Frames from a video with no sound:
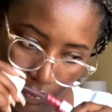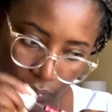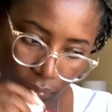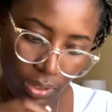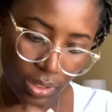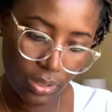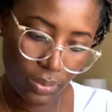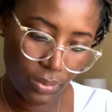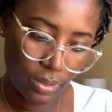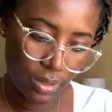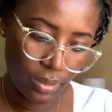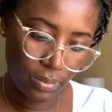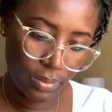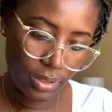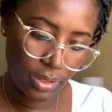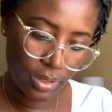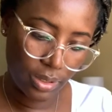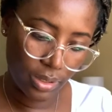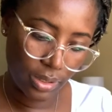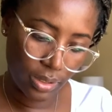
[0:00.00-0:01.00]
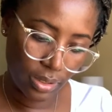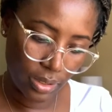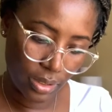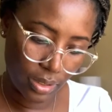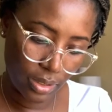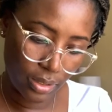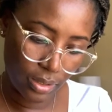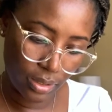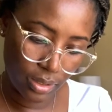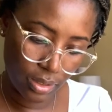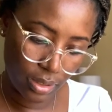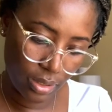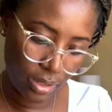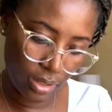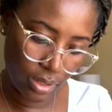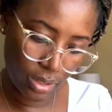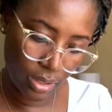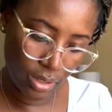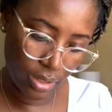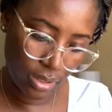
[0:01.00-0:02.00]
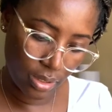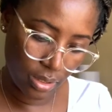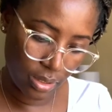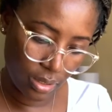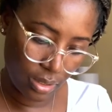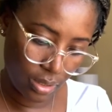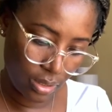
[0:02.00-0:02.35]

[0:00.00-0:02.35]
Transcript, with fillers: This one smells good, yes, it does.